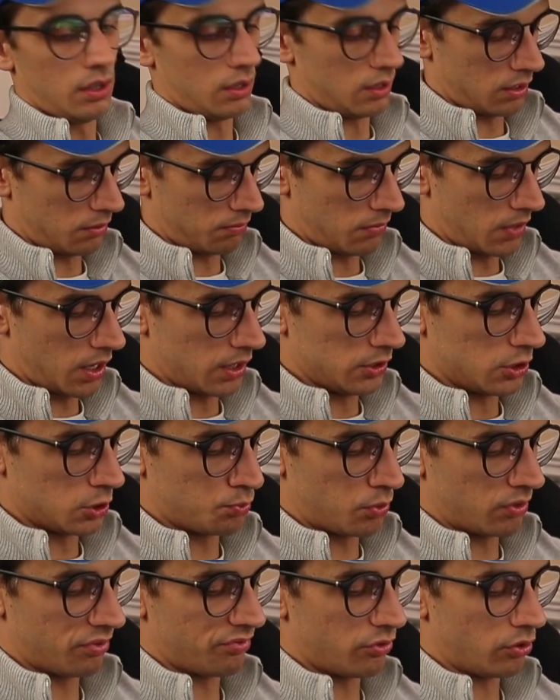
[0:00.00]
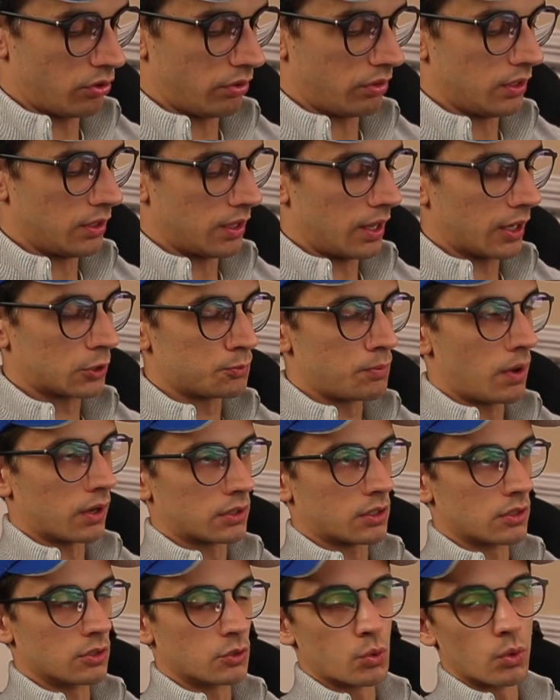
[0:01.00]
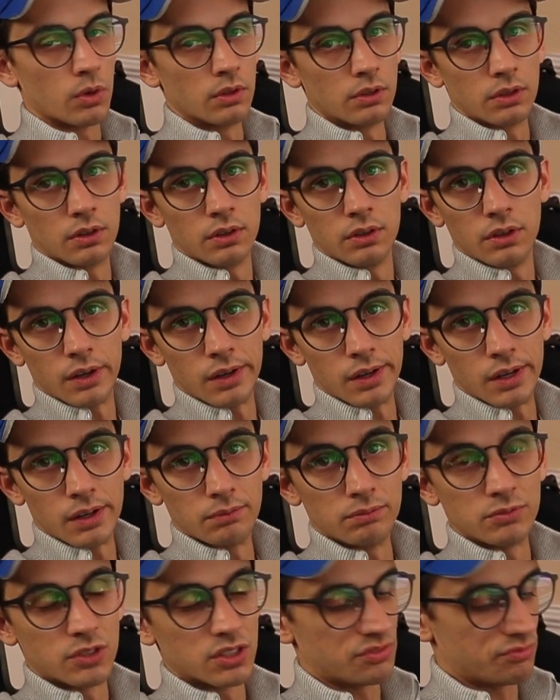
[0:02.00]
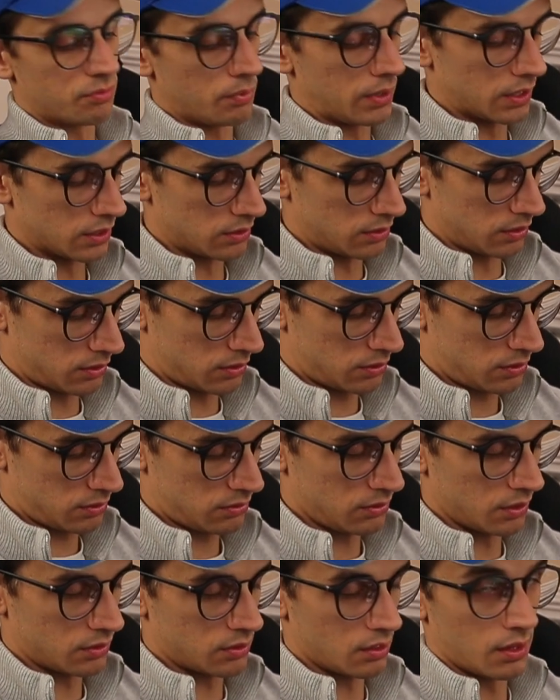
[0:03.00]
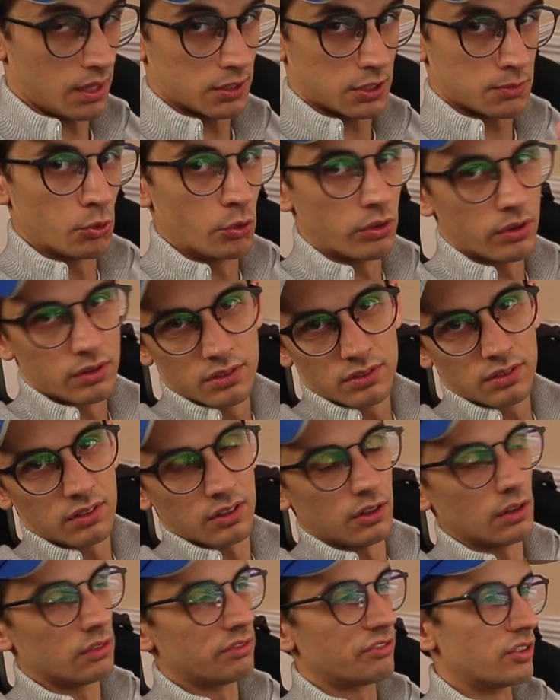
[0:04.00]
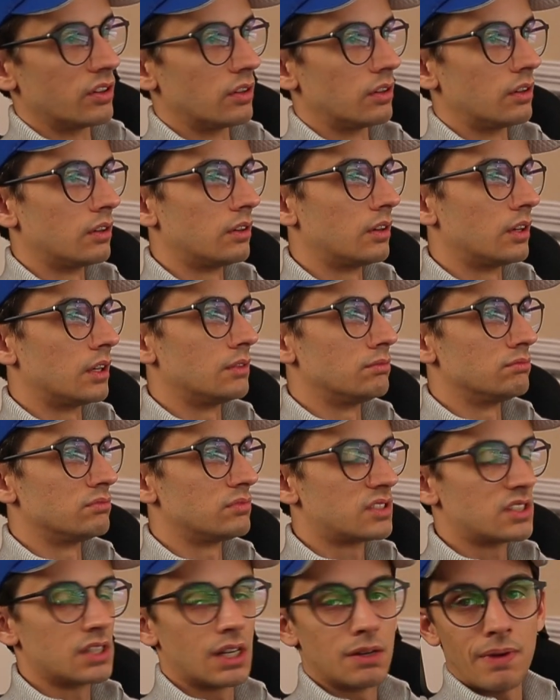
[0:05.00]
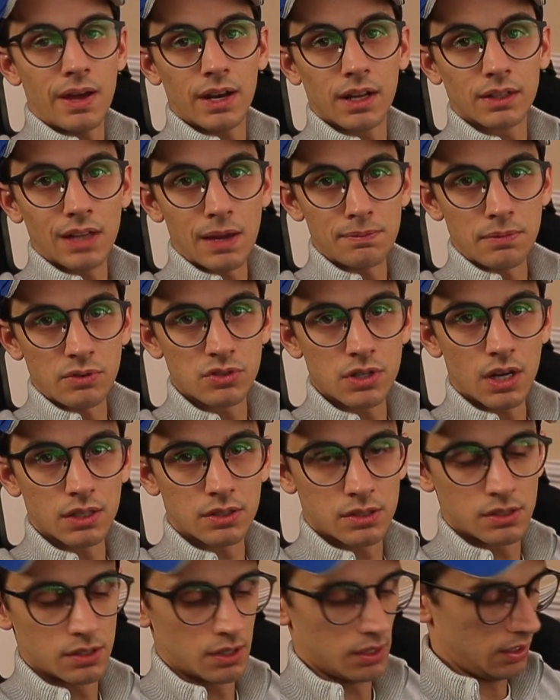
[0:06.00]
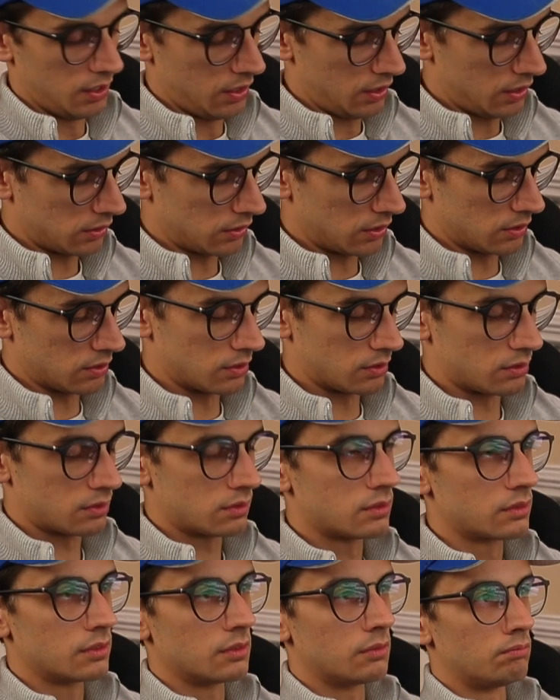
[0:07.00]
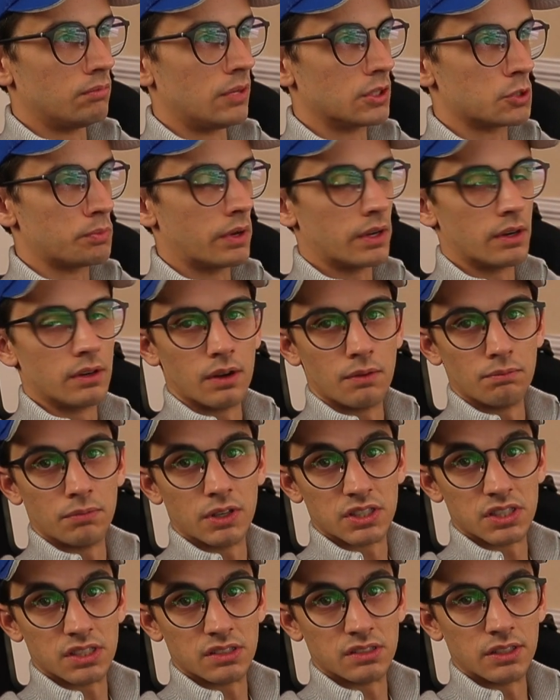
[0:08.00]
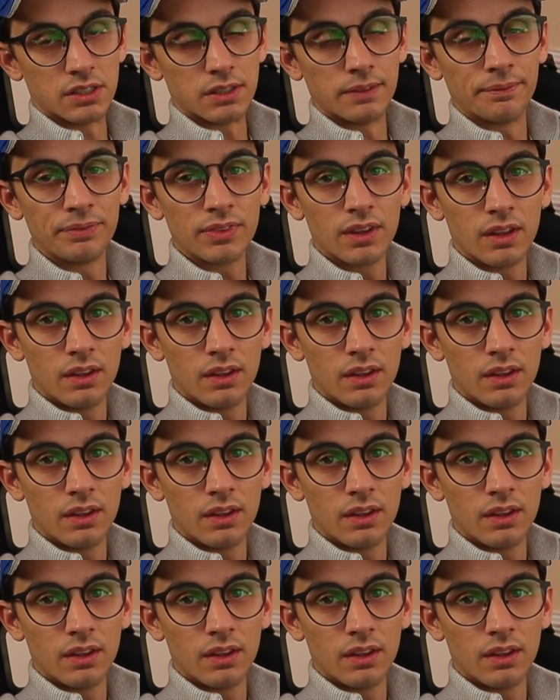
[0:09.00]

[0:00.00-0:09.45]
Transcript: I just prefer the Xbox controller just because it's a lot smoother. For cinematic type of shots, this is much better and much easier.